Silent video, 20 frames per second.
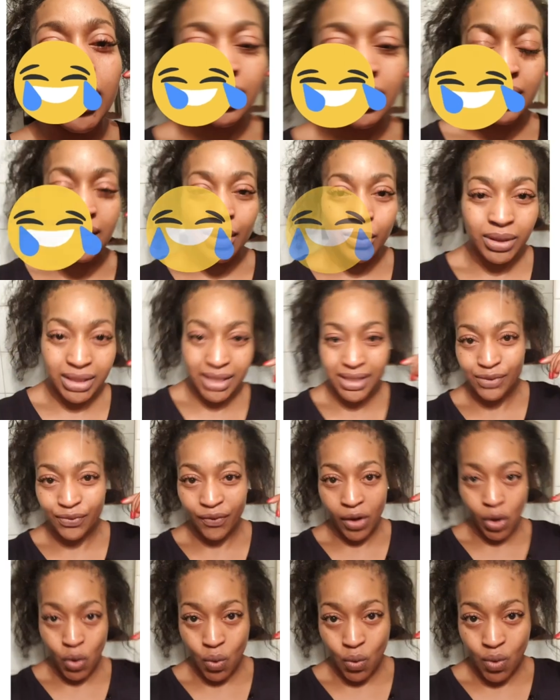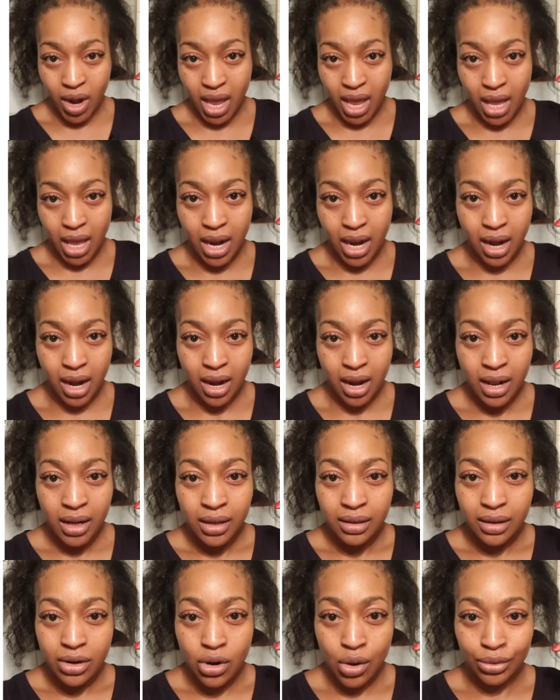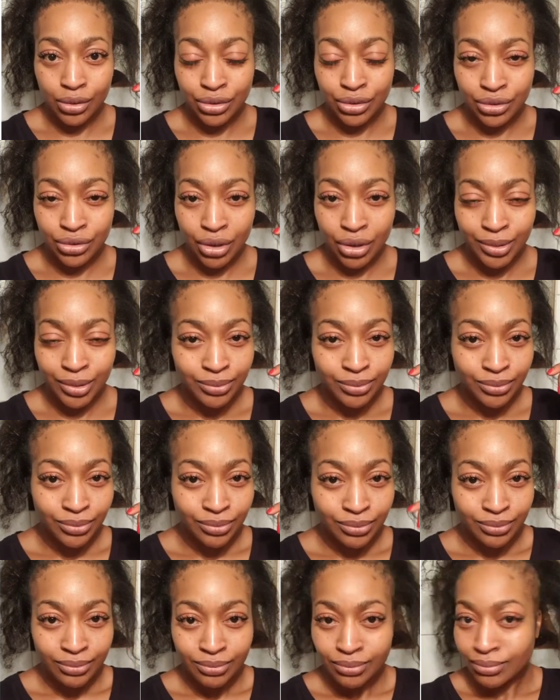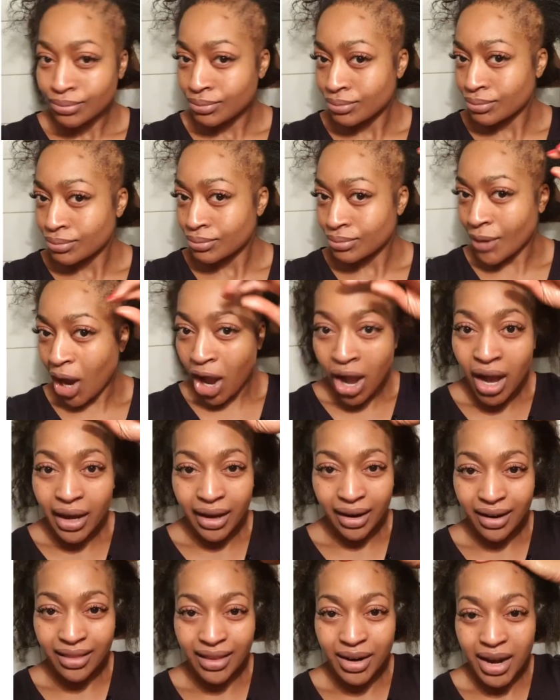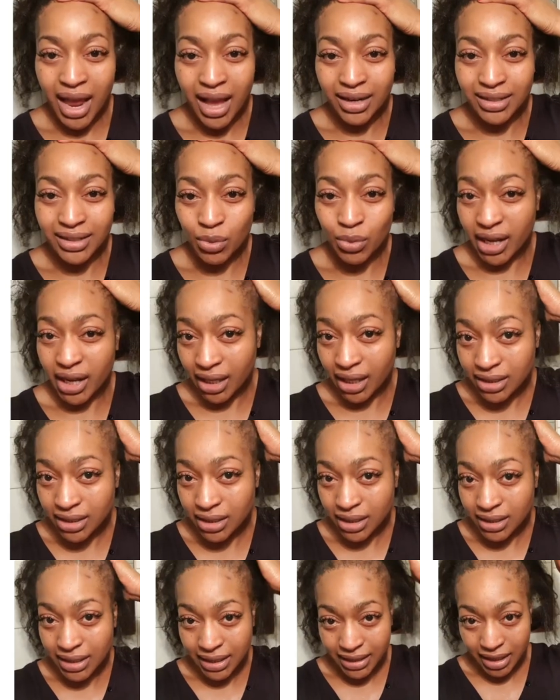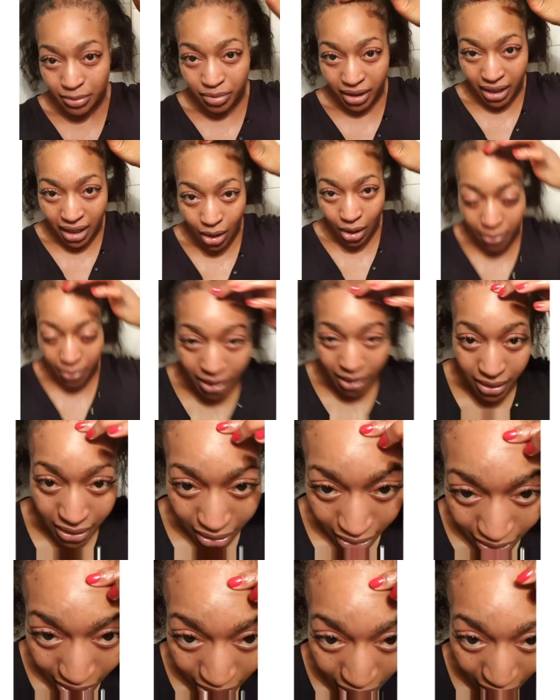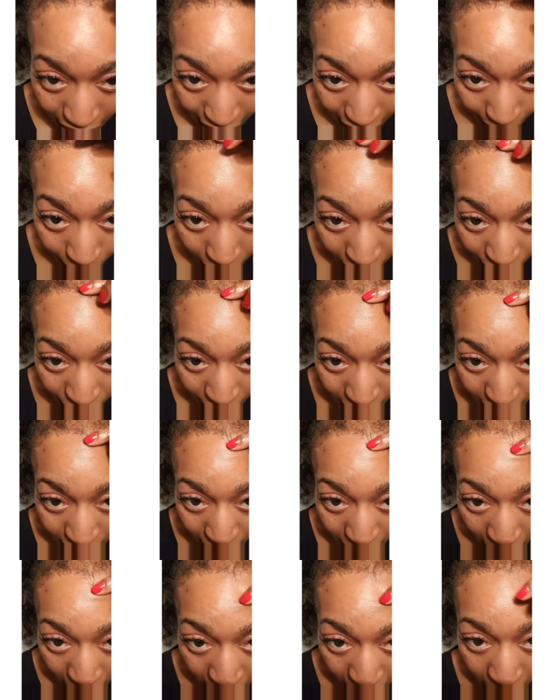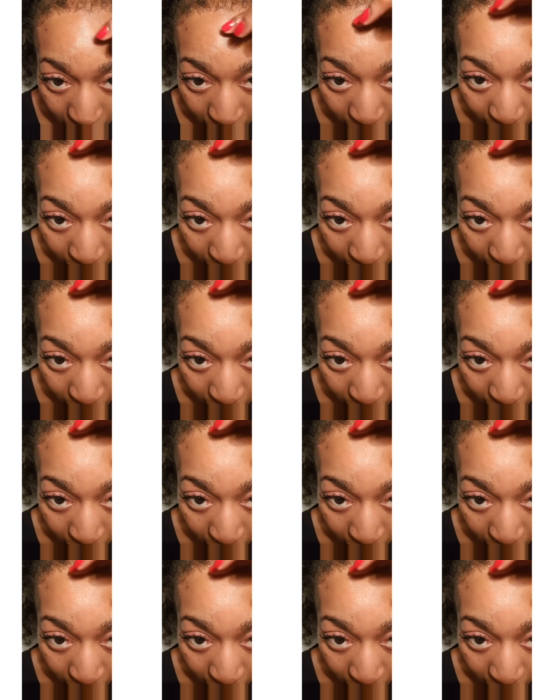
It's just that with this phone it looks higher than actually what it is, because they did bring it lower, because initially I'm looking for the scar,